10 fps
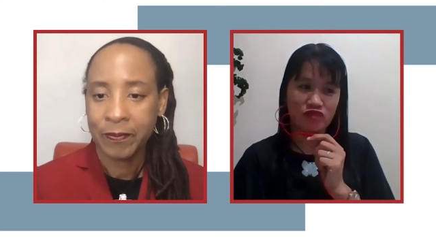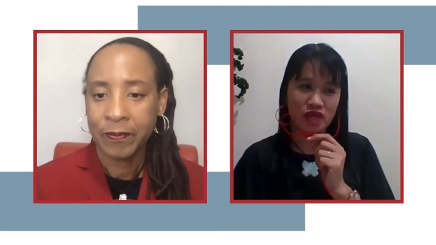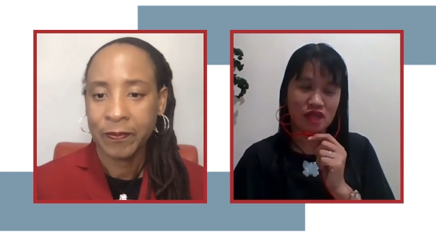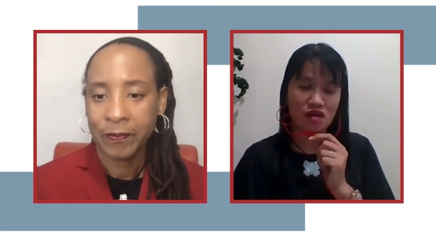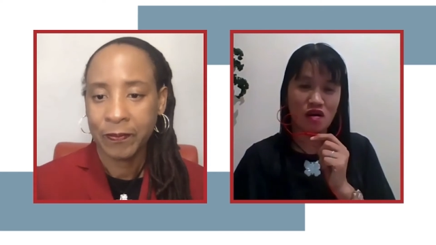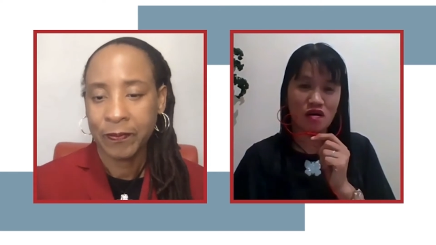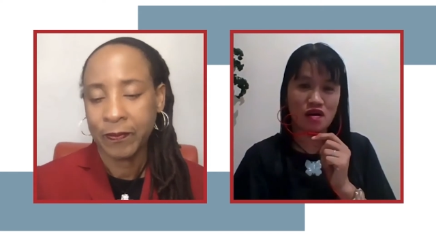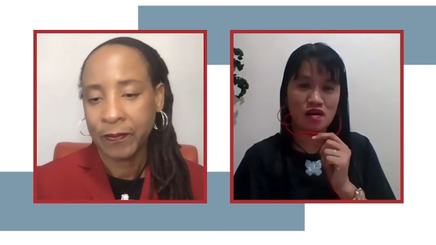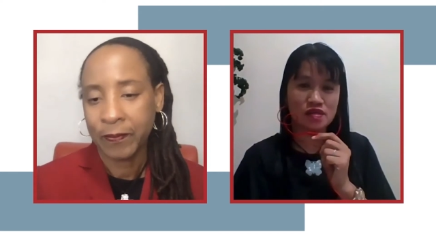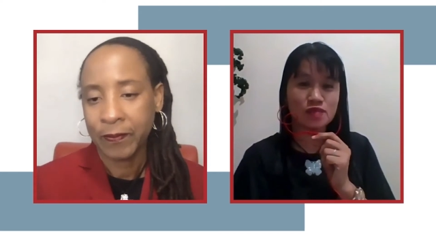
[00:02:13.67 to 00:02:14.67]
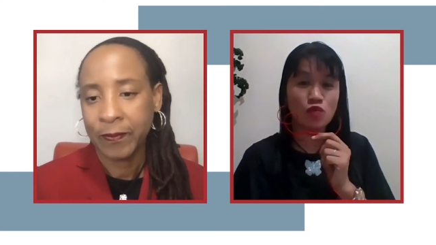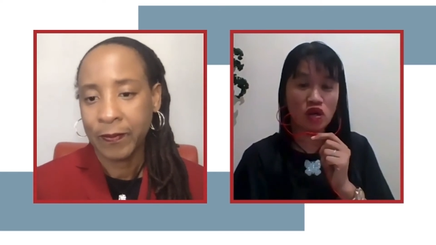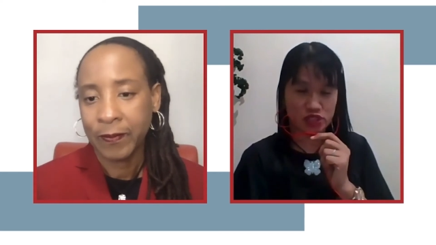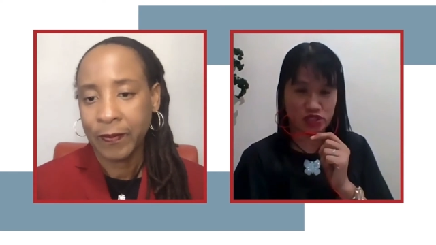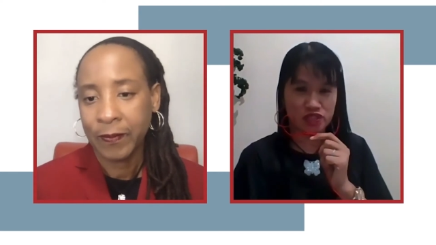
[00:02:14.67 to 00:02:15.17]
Speaker 1: of it are small
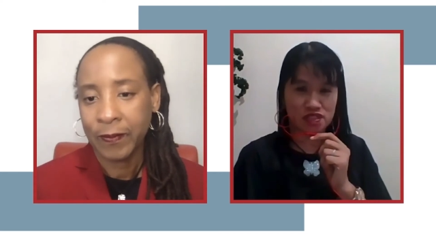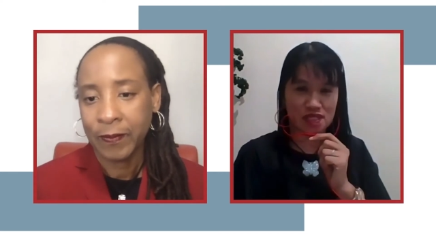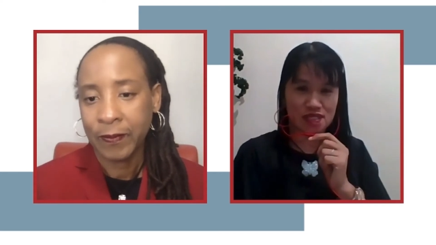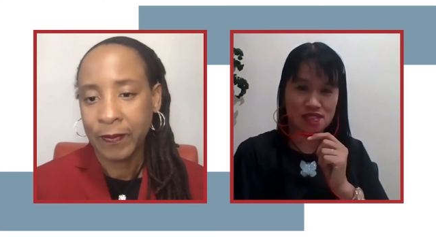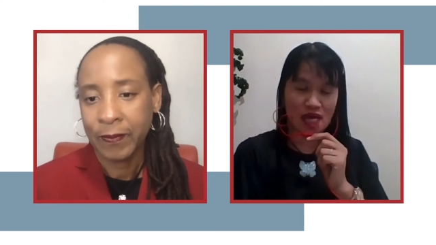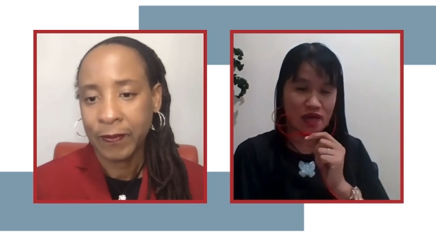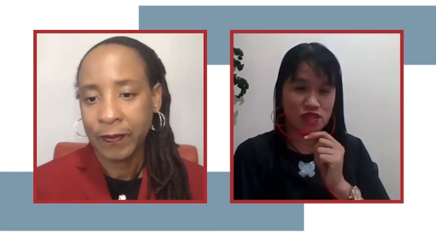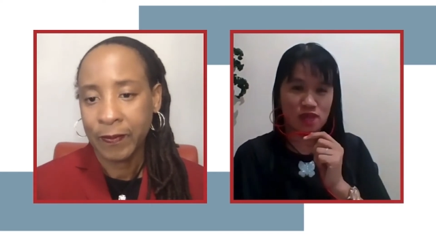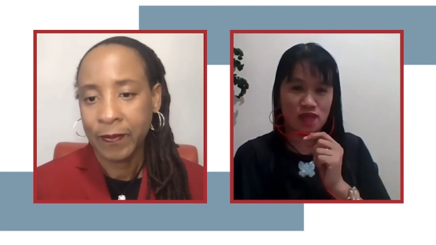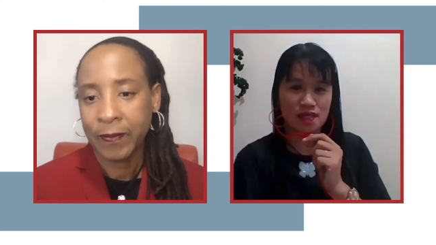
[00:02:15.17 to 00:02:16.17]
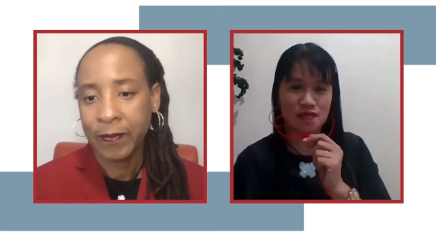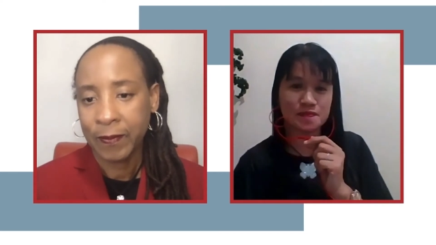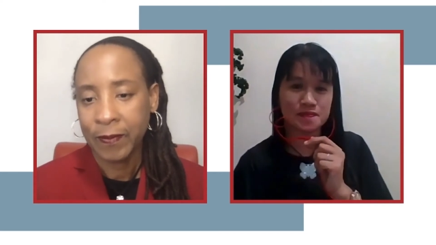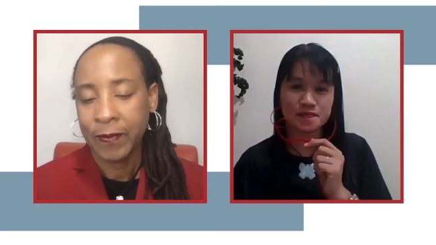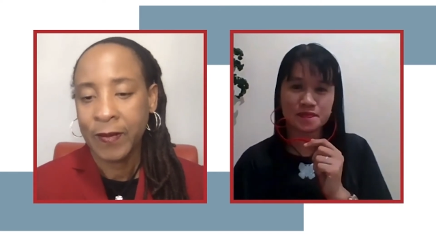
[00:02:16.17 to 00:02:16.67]
churches, actually.
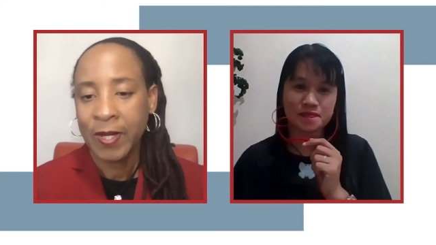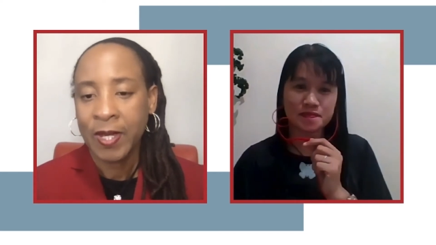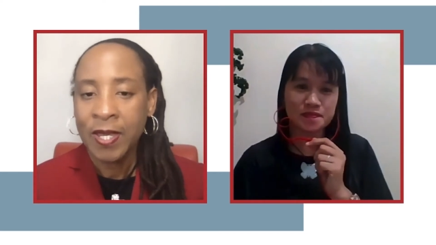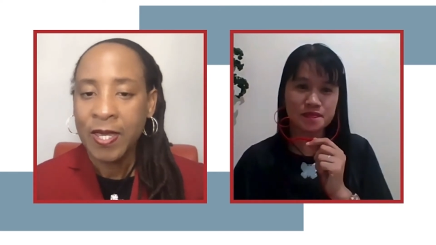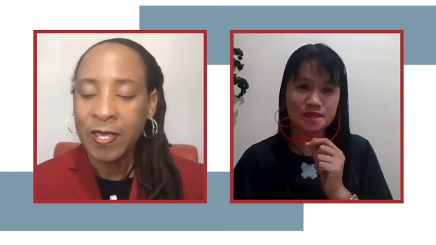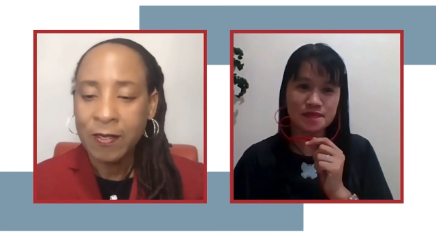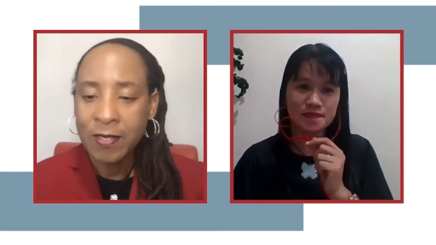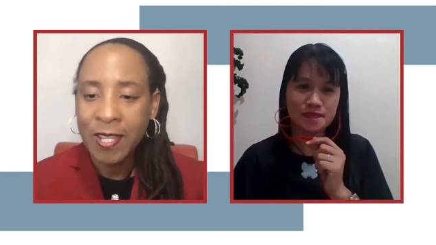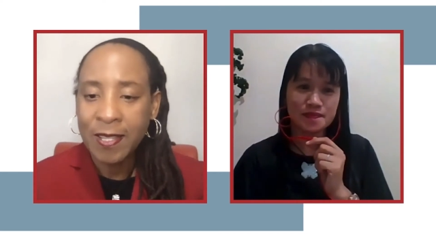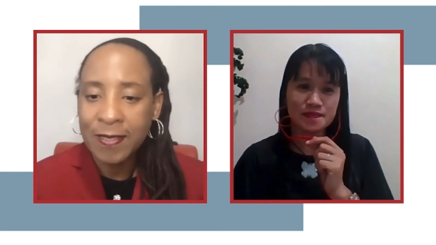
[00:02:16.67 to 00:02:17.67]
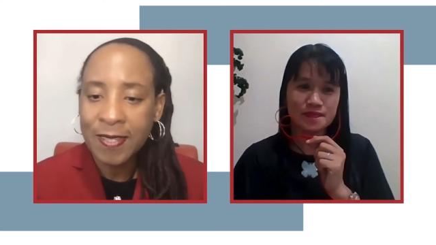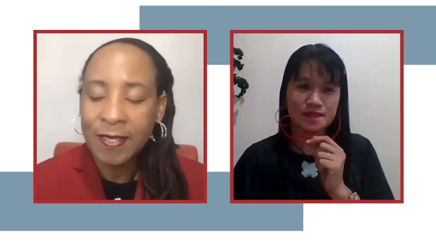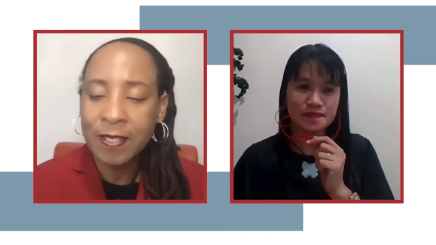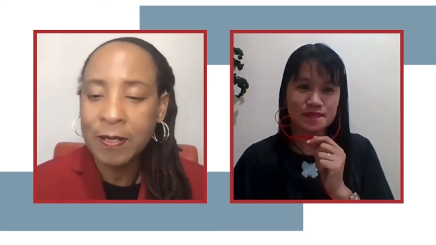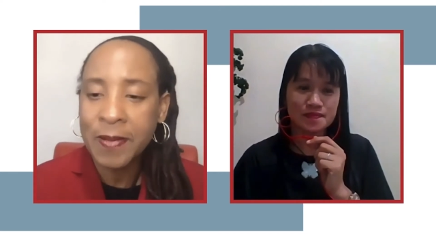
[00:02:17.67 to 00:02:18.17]
Speaker 2: Can you tell us
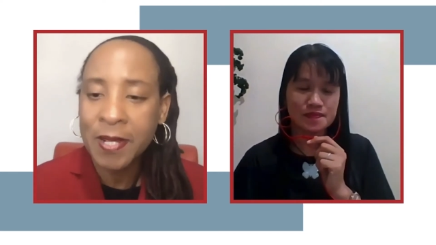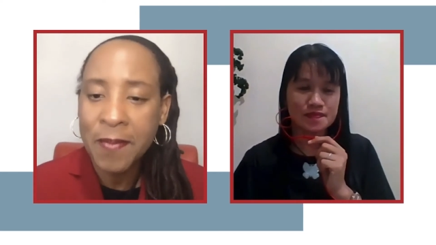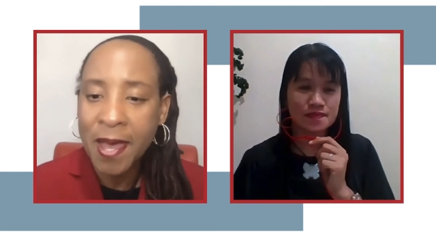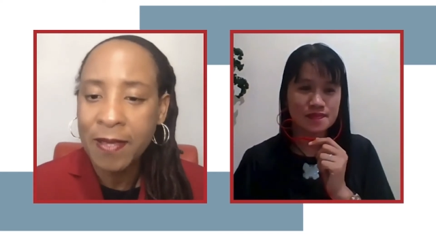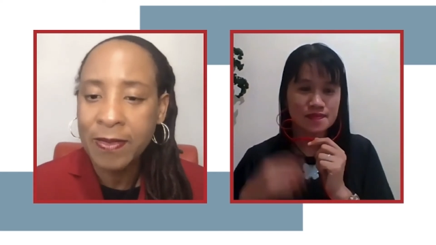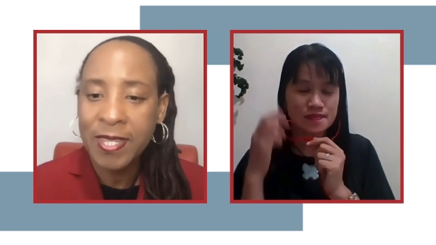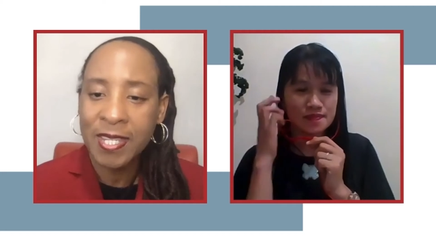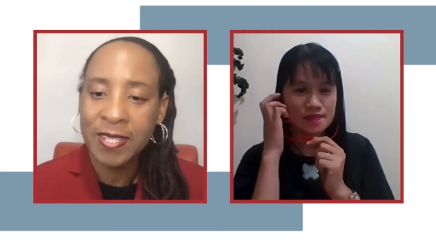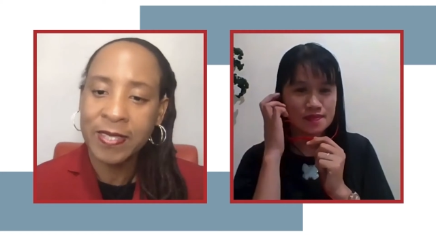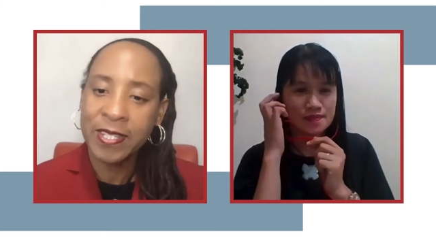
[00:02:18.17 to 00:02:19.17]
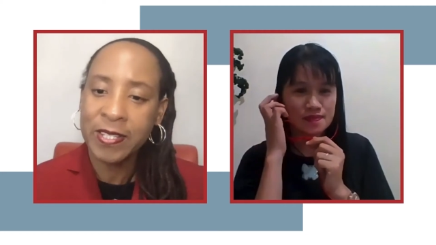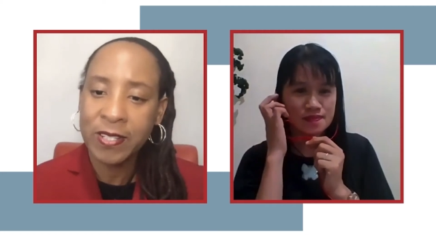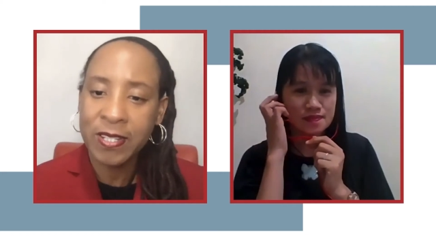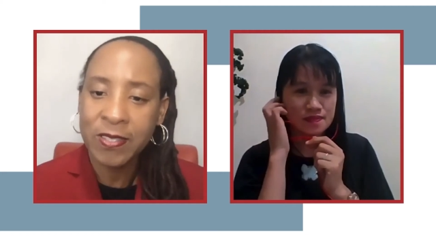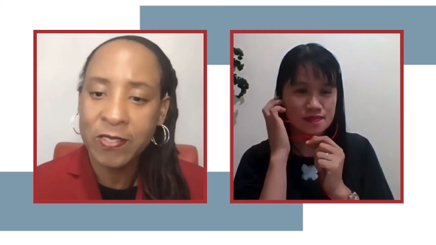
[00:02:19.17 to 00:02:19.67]
a little bit about the
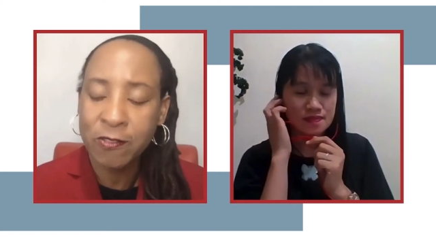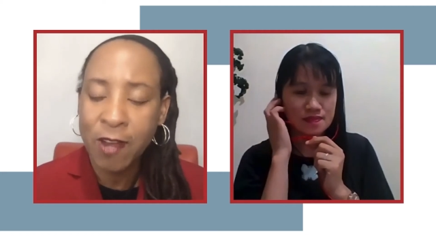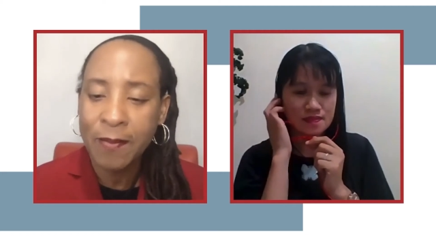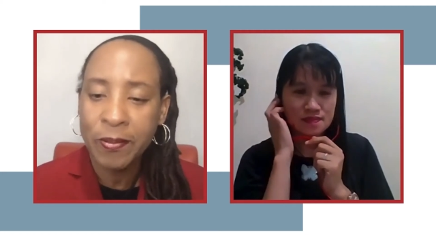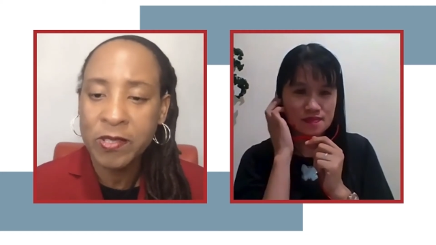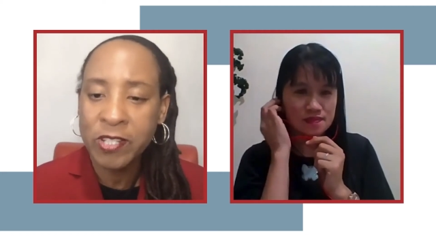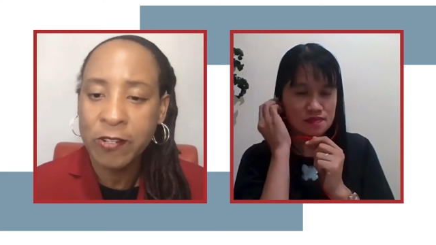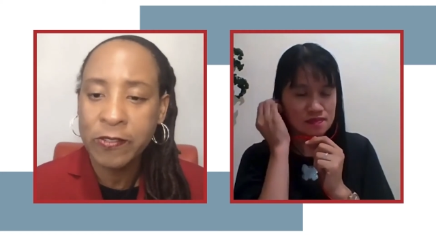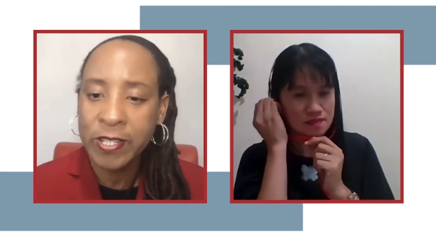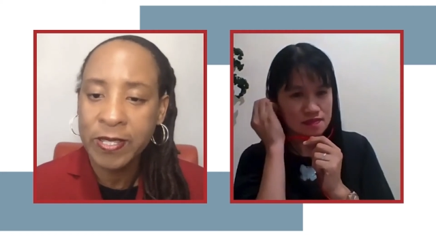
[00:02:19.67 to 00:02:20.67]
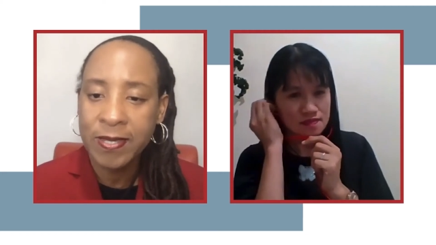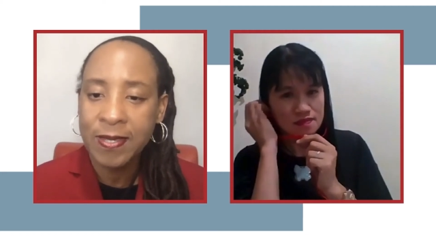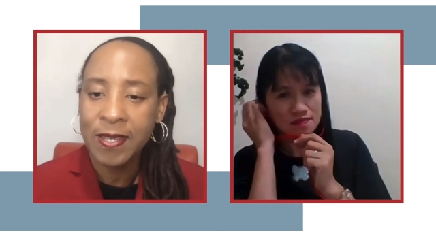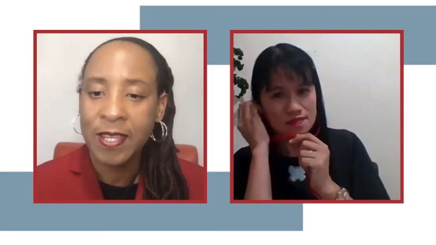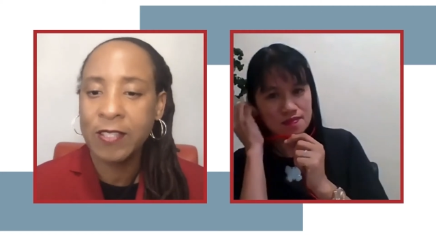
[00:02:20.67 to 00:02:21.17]
indigenous tribal
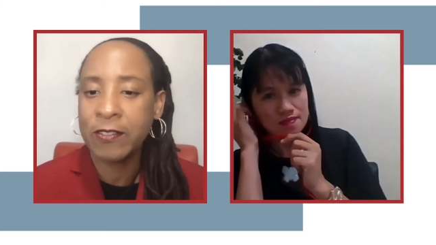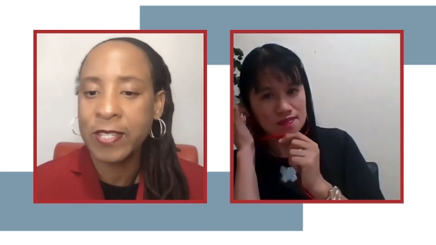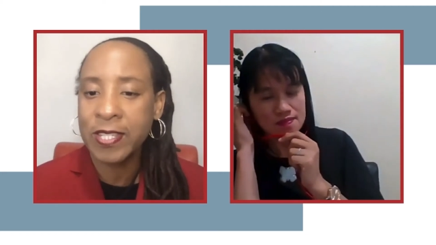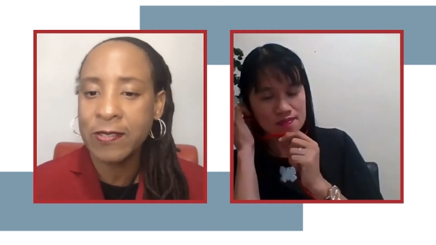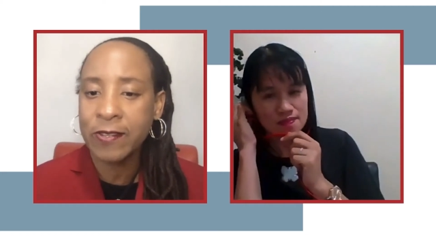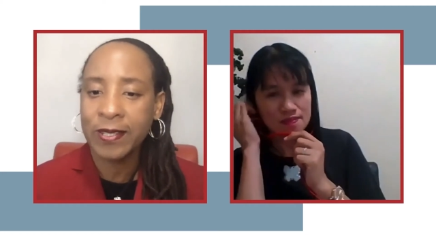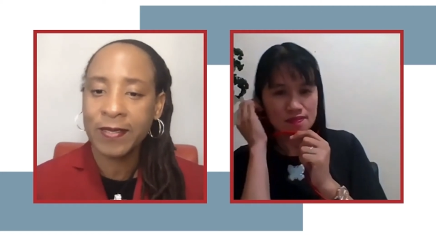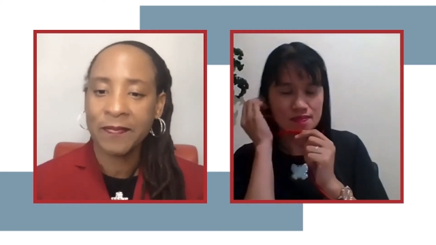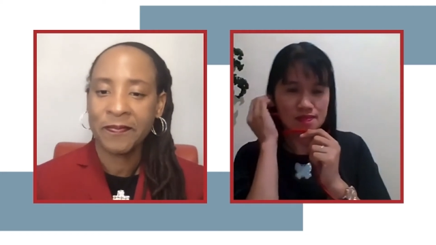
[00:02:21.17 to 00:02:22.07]
churches in your district?